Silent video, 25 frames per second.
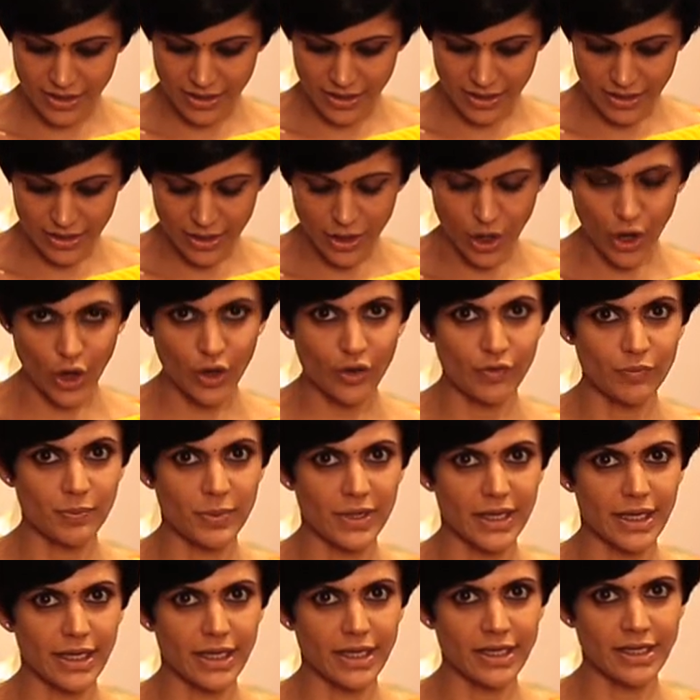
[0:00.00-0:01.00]
a lot of
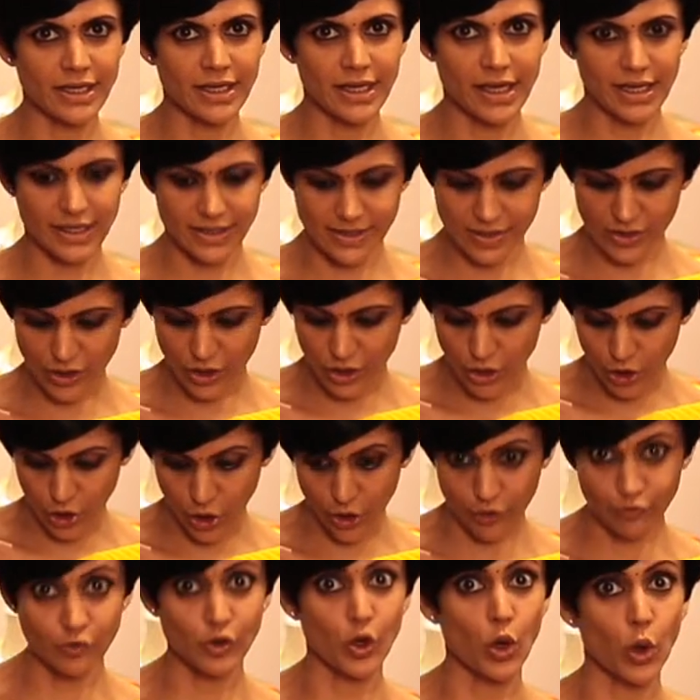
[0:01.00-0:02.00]
bling, it's got a
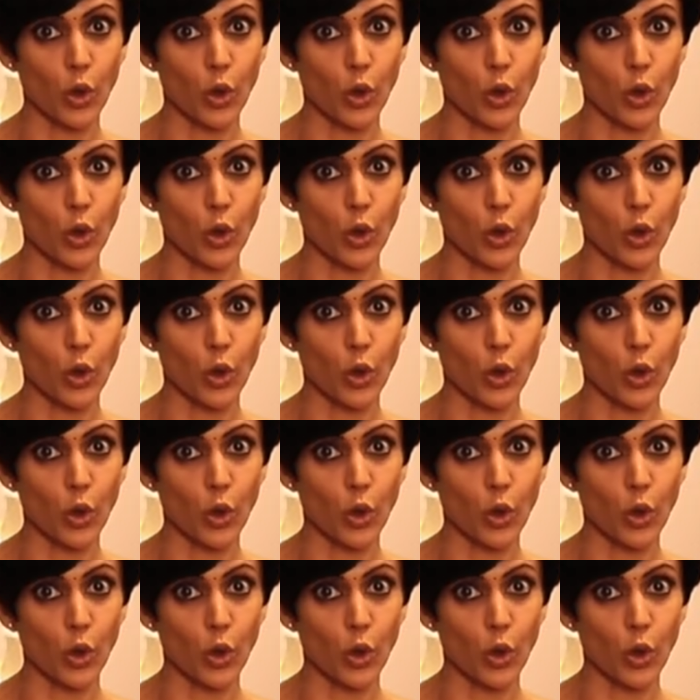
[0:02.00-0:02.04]
lot of